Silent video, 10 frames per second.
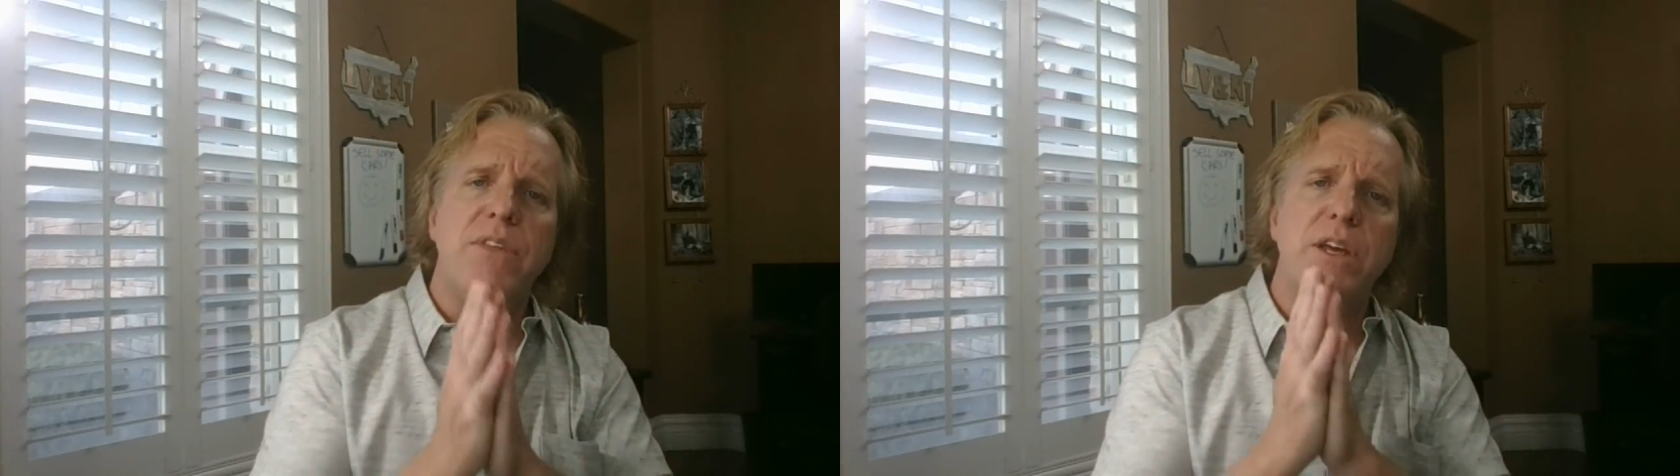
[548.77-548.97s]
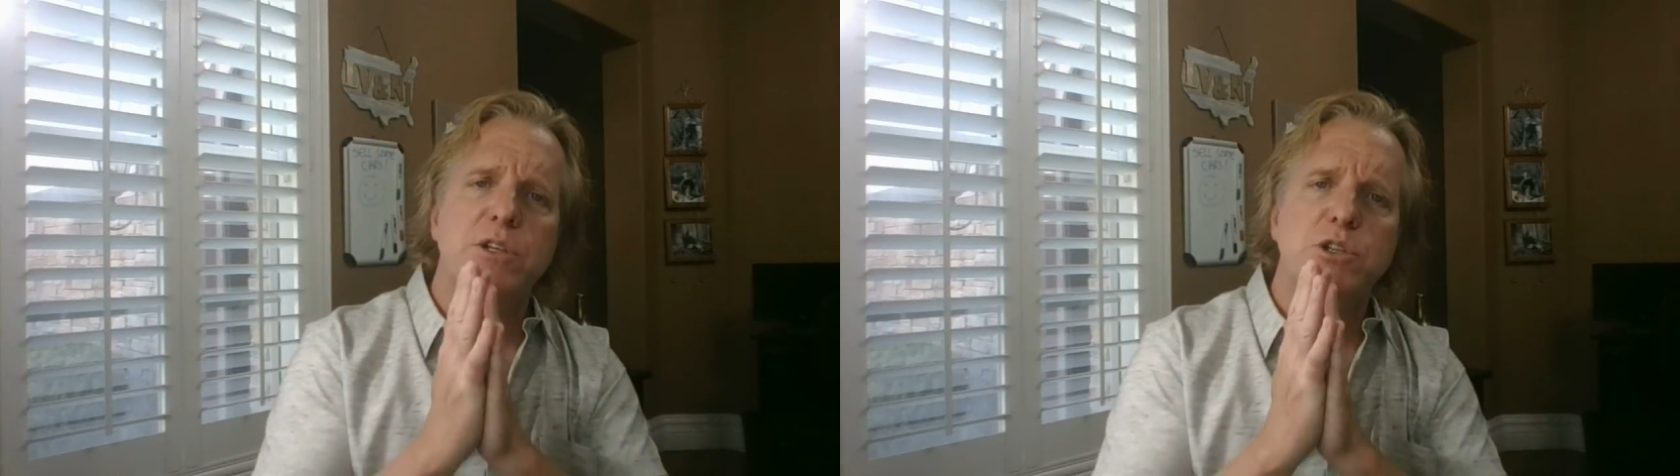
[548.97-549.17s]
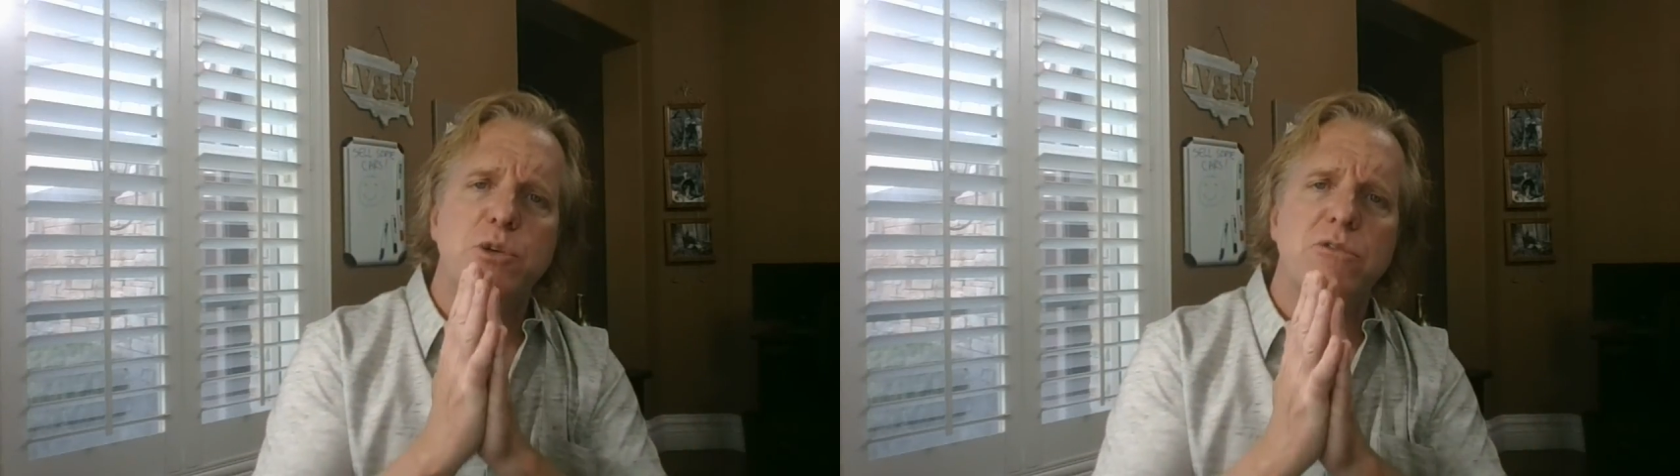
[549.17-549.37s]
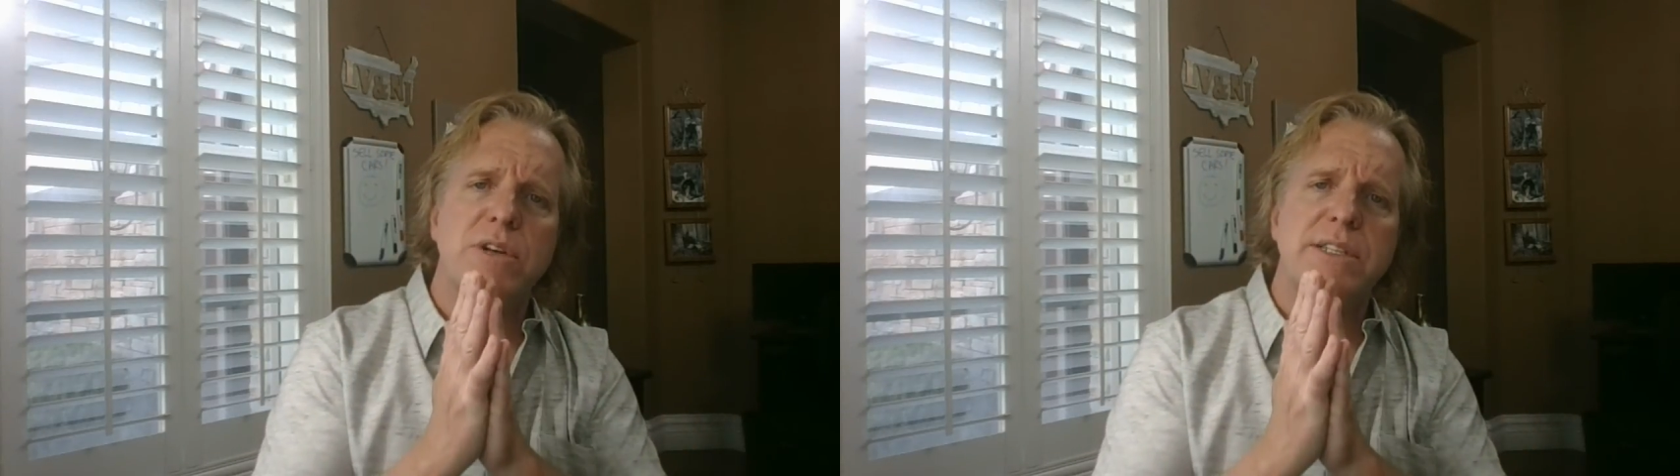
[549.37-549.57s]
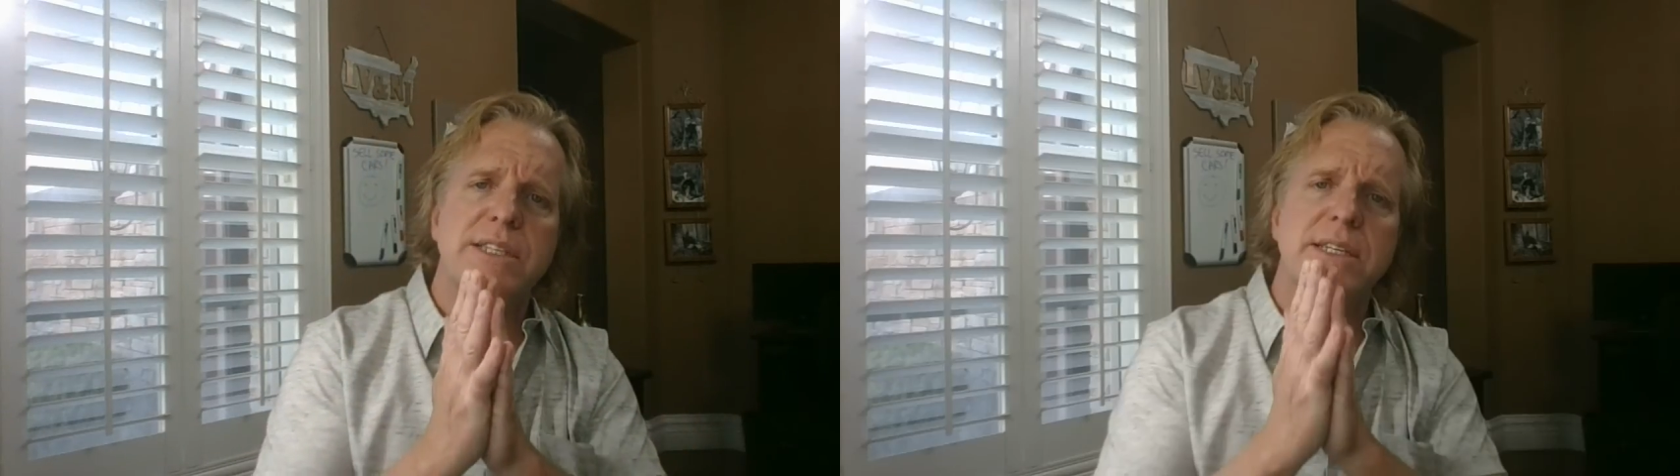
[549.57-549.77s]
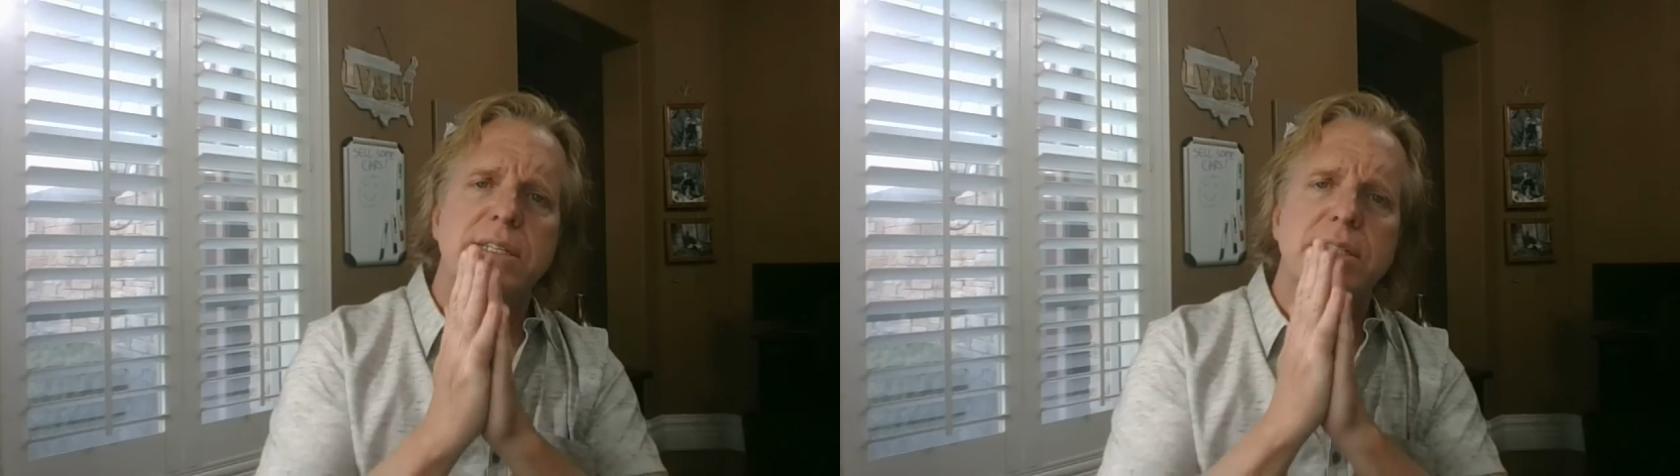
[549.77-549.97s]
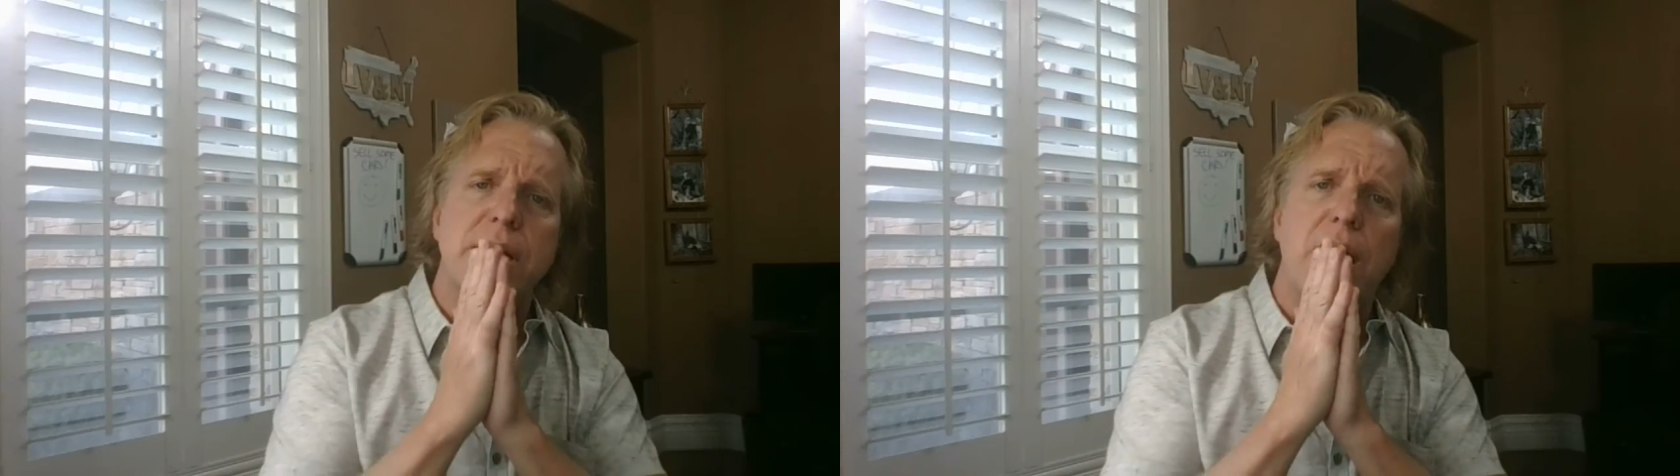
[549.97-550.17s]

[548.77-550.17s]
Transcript: the insurances